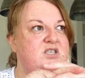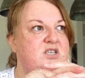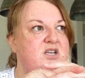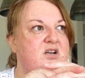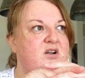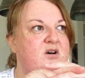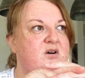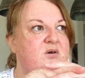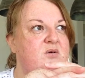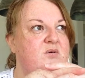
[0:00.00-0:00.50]

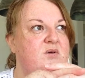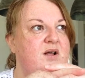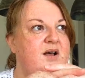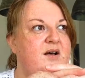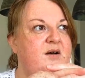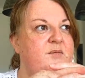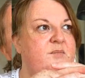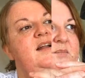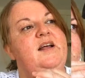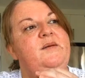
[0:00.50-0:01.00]

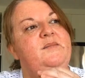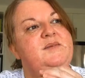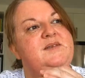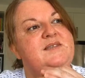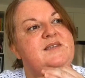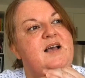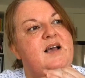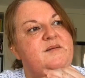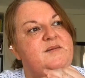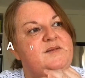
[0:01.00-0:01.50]
the name
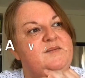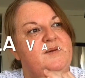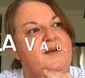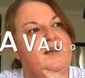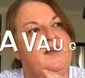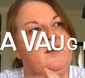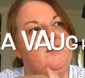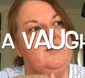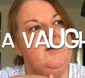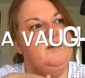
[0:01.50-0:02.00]
escapes me,
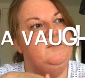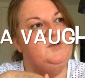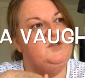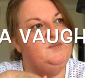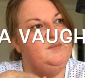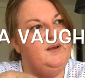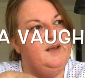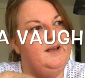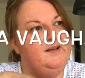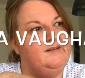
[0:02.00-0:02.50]
it'll come to
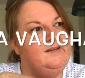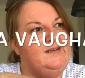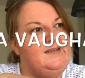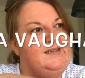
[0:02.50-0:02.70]
me,